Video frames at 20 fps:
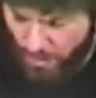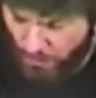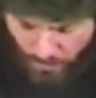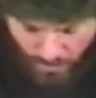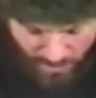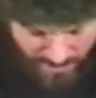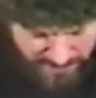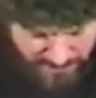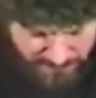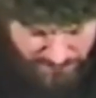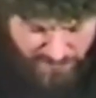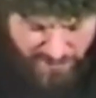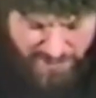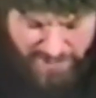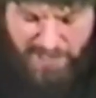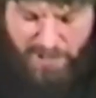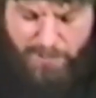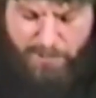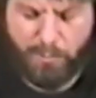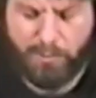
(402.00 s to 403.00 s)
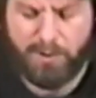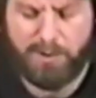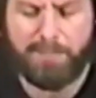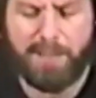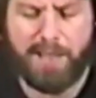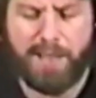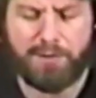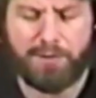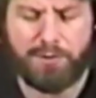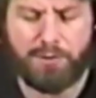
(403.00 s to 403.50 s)
We want to find out more
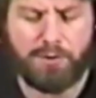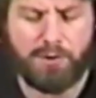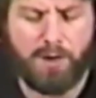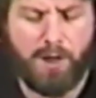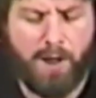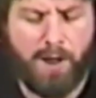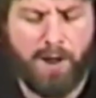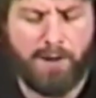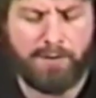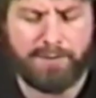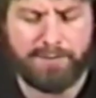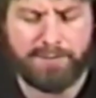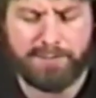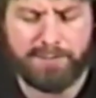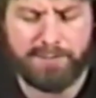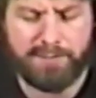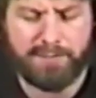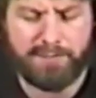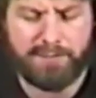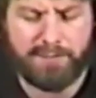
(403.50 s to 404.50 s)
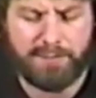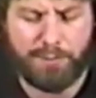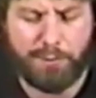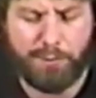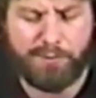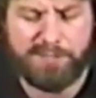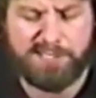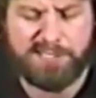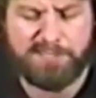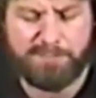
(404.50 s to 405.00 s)
about your heart,
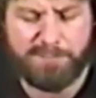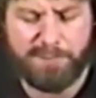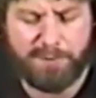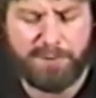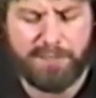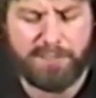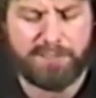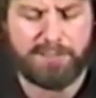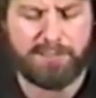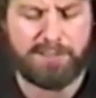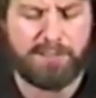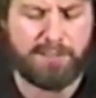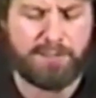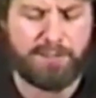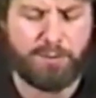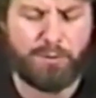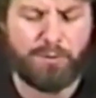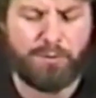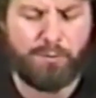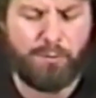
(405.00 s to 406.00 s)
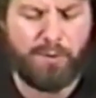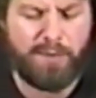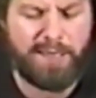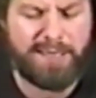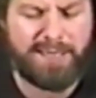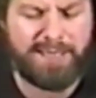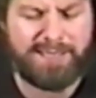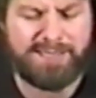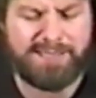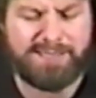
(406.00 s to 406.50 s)
your spirit, your
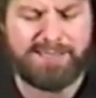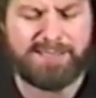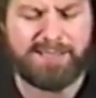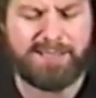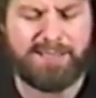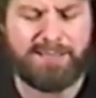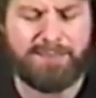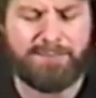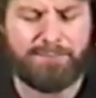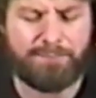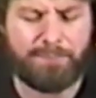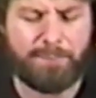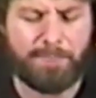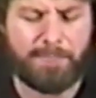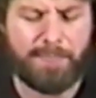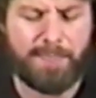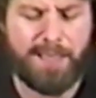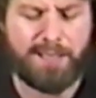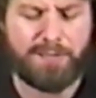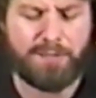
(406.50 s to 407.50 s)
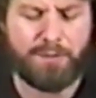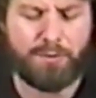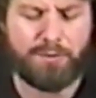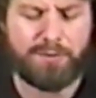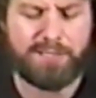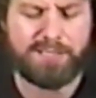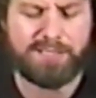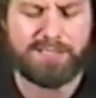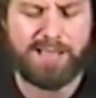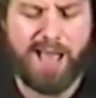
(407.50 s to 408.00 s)
ways, and
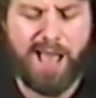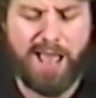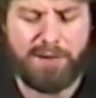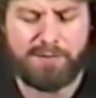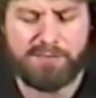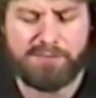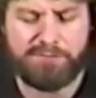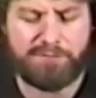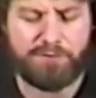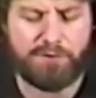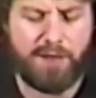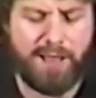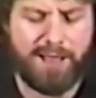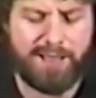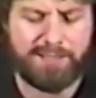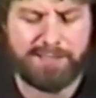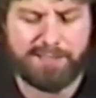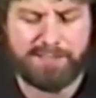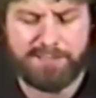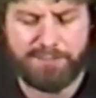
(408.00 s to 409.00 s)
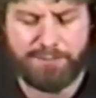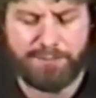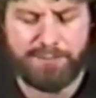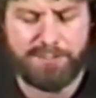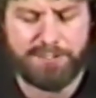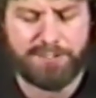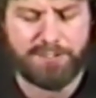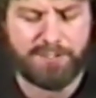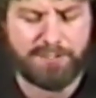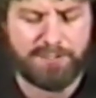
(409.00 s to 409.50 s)
your desires for us as
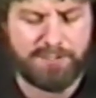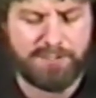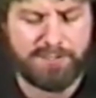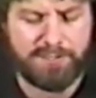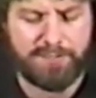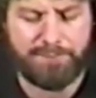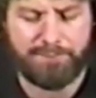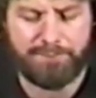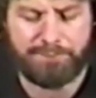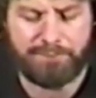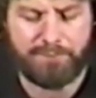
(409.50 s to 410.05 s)
Christians.